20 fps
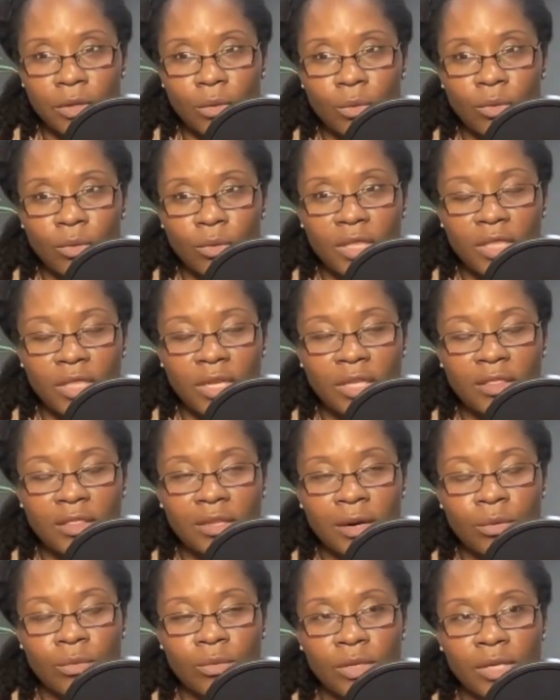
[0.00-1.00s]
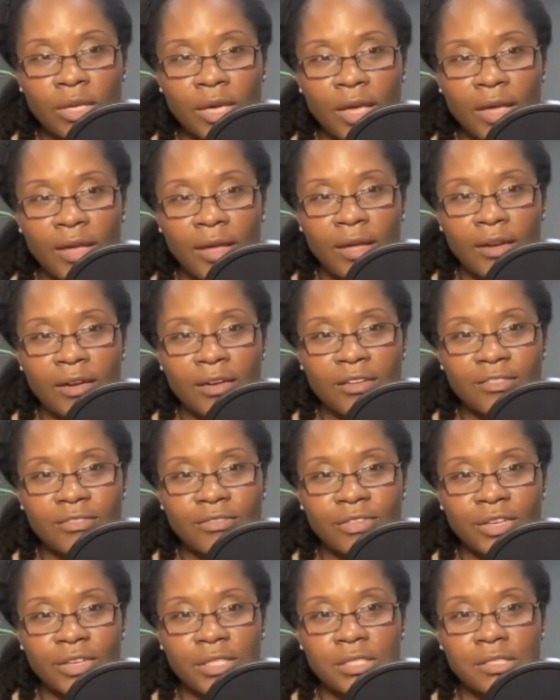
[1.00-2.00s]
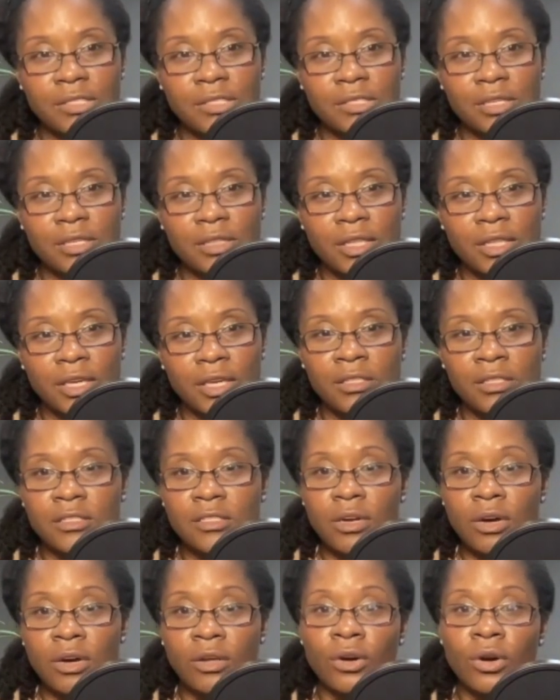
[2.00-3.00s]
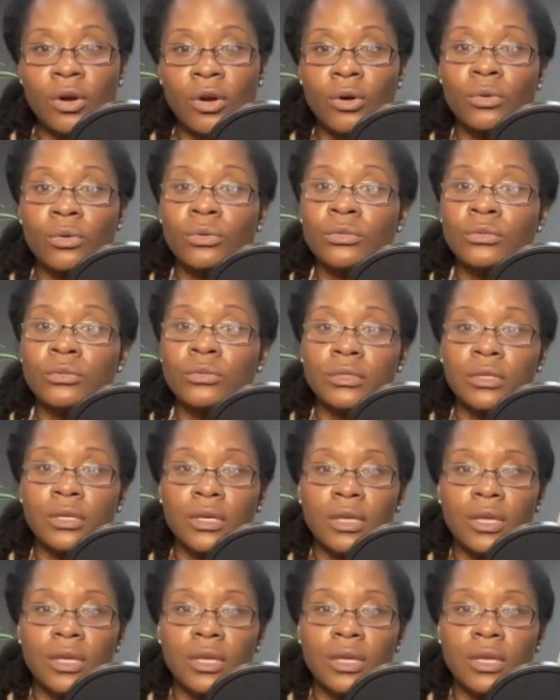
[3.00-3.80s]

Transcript: We think that we can fix things on our own.